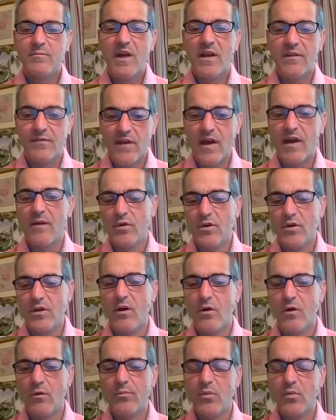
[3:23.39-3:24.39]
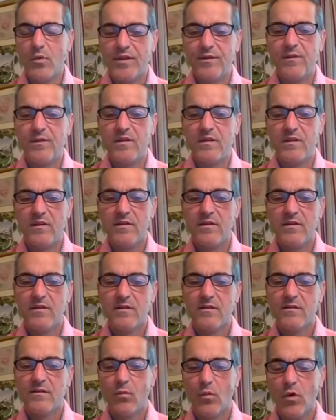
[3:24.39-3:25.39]
and that will help with the
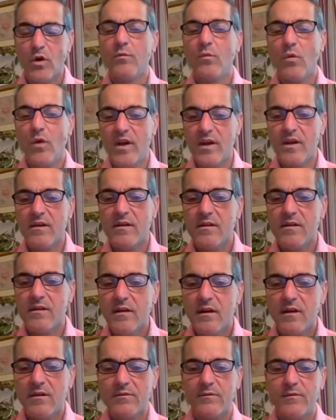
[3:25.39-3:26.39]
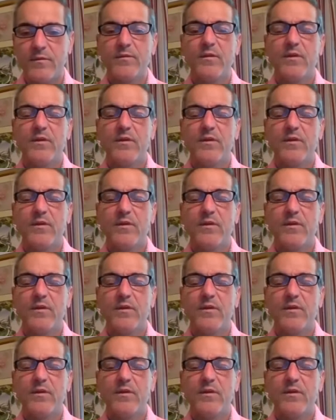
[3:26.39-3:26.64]
one way of